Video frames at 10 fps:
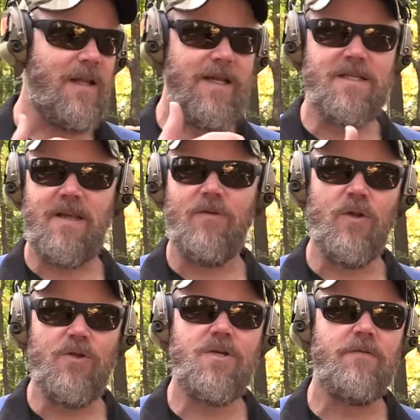latest
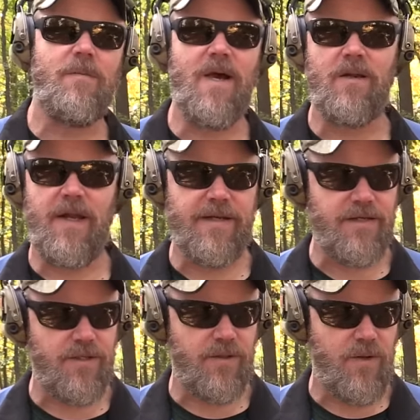evolution of the Model
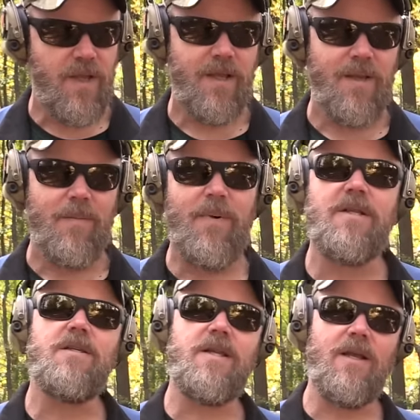92, but
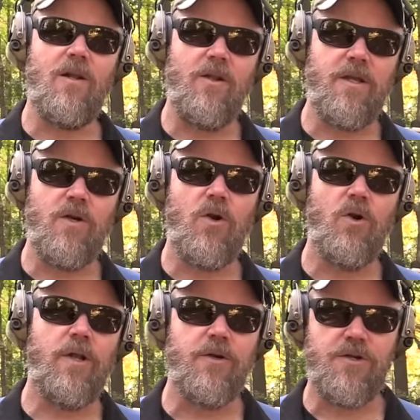it's to take a look at an
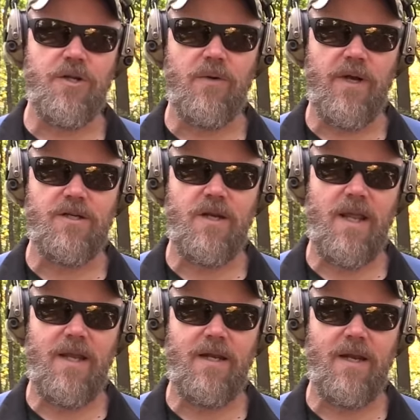earlier generation
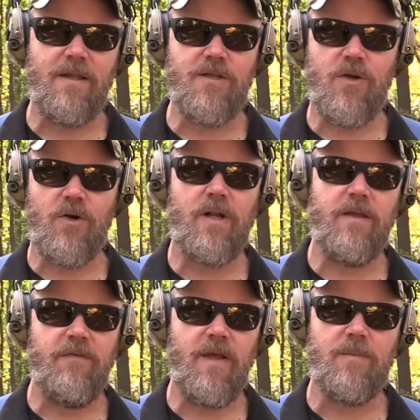handgun that's currently
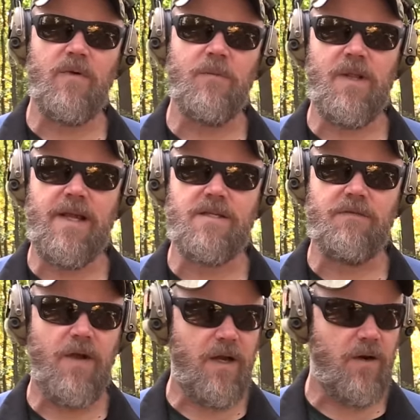available from Classic
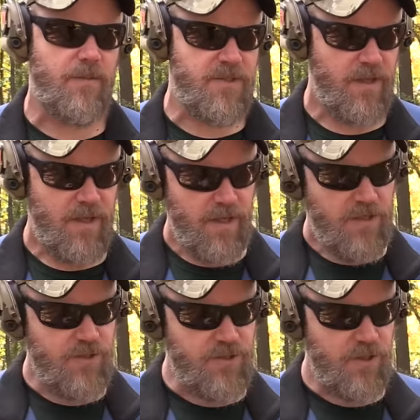Firearms.
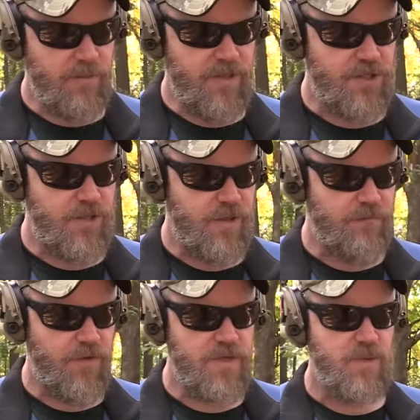So let's do a little bit of shooting
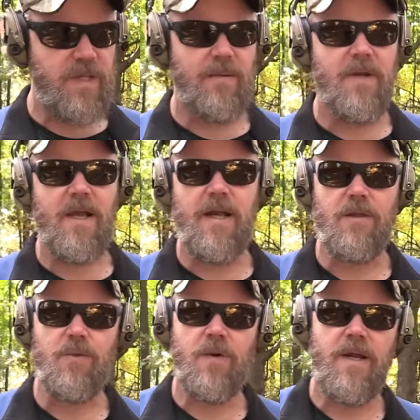first with the
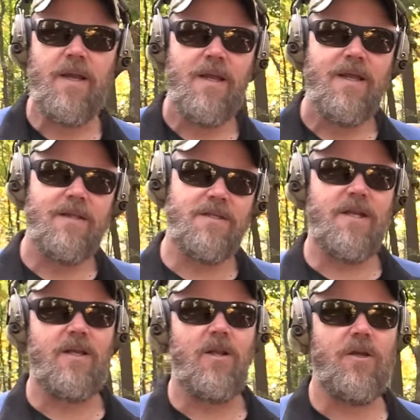M9A3, then let's
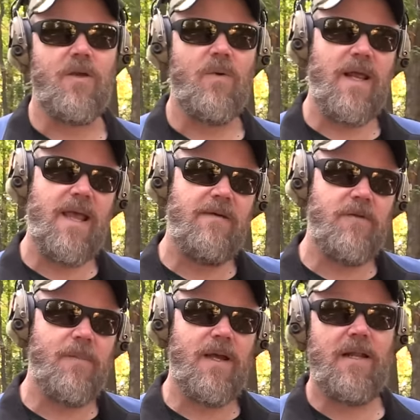take a look at what I have
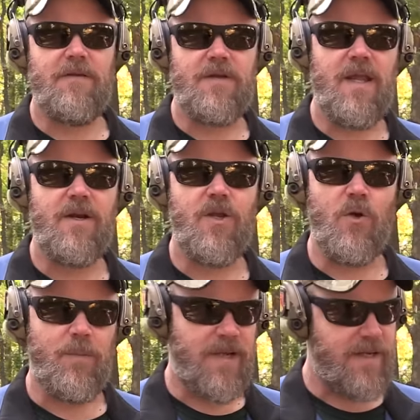in my left-hand
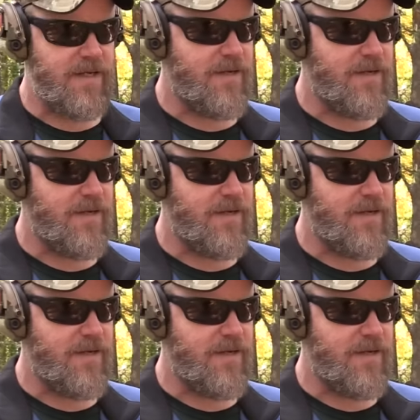coat pocket